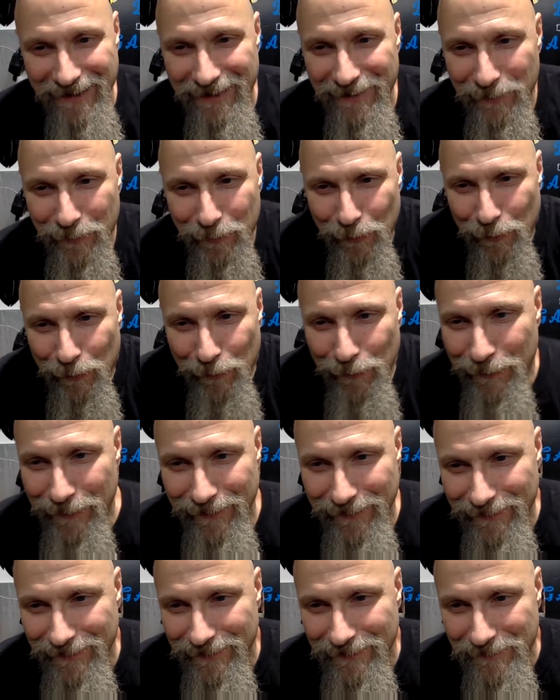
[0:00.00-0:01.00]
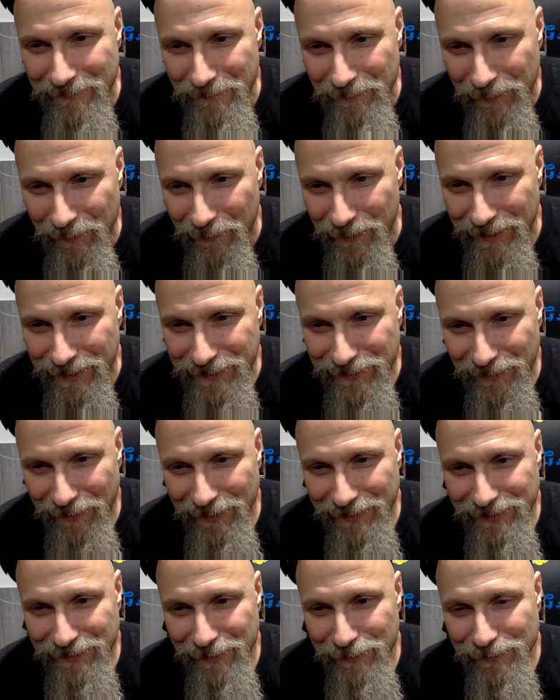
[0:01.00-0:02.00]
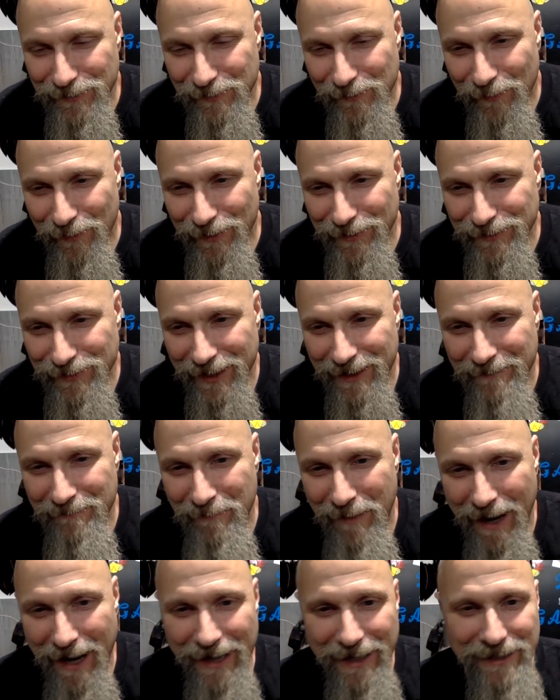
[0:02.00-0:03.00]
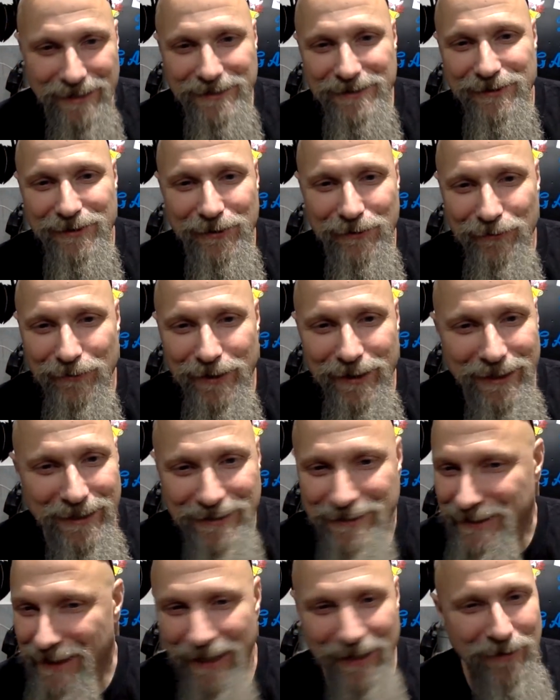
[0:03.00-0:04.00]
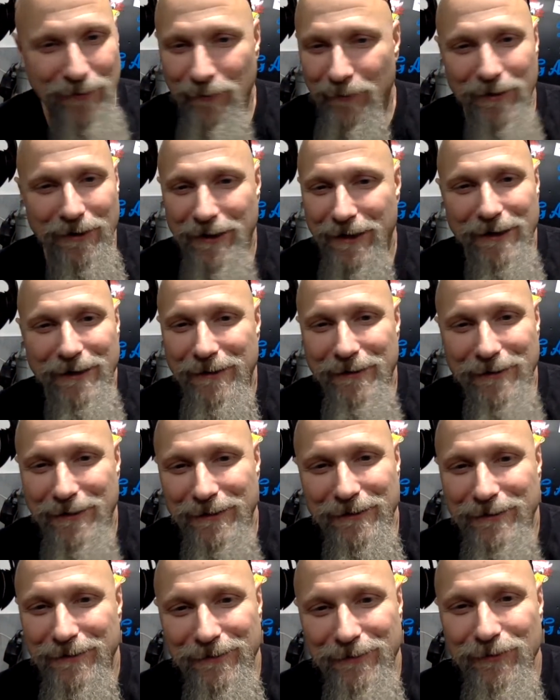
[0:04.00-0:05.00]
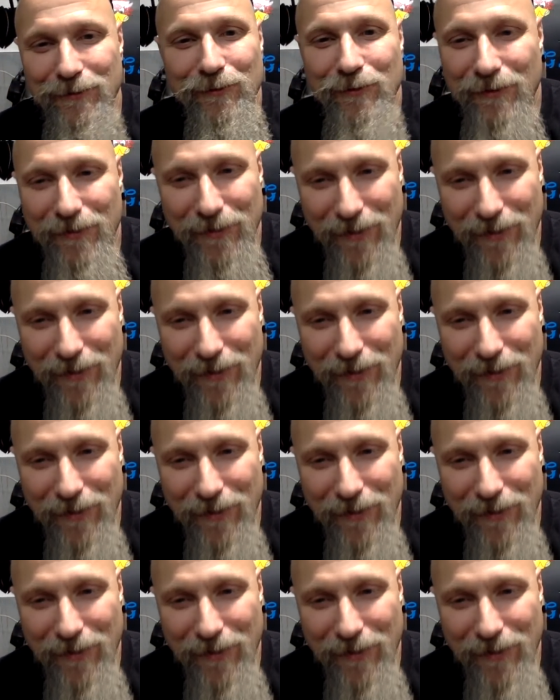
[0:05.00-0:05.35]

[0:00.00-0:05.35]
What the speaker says: Ooh, when you start using words like minus degrees, I don't want anything to do with